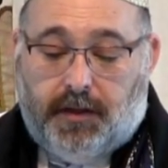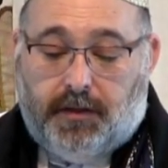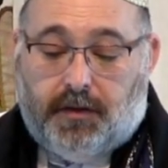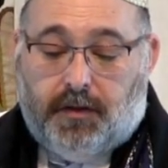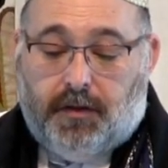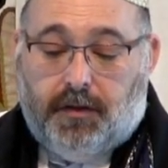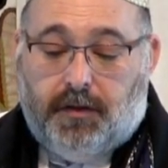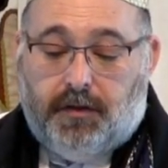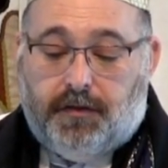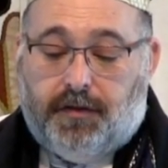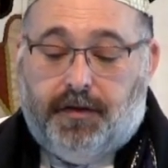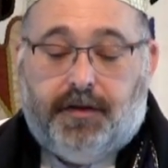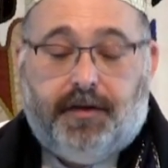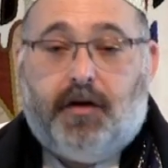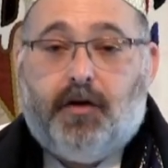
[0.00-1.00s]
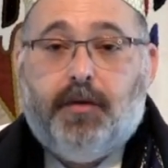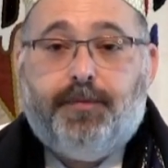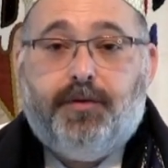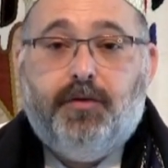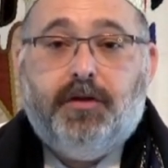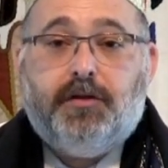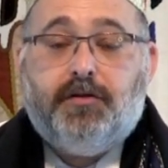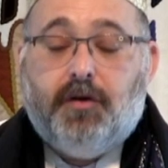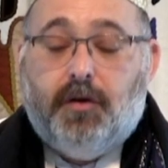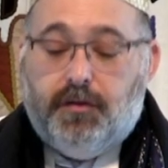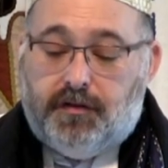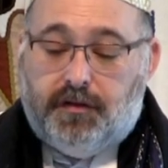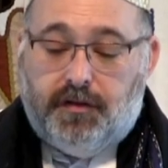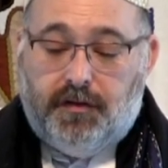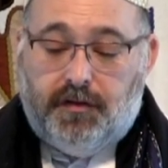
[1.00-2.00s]
and occurs in therapeutic
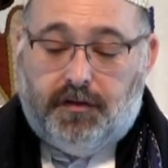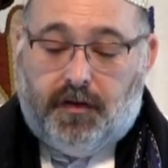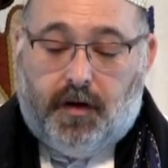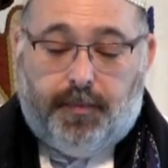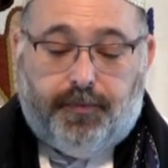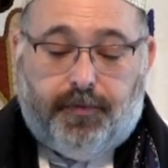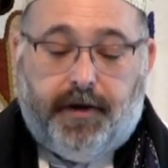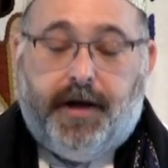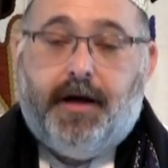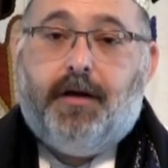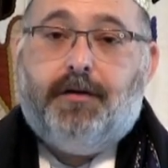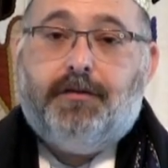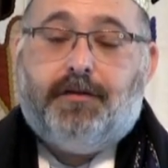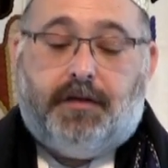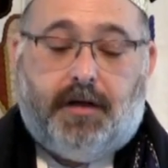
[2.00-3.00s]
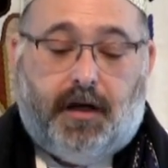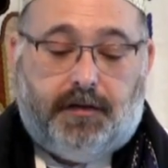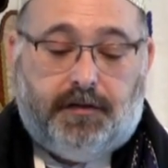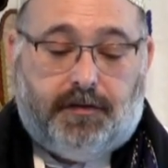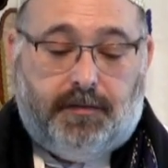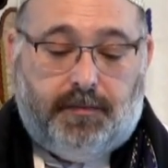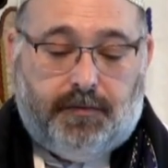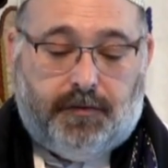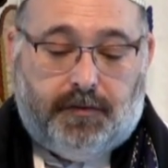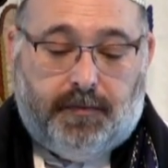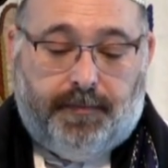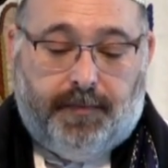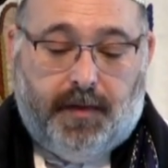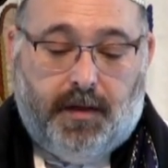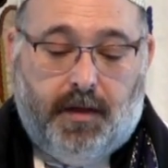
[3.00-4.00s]
doses in our prayers and customs.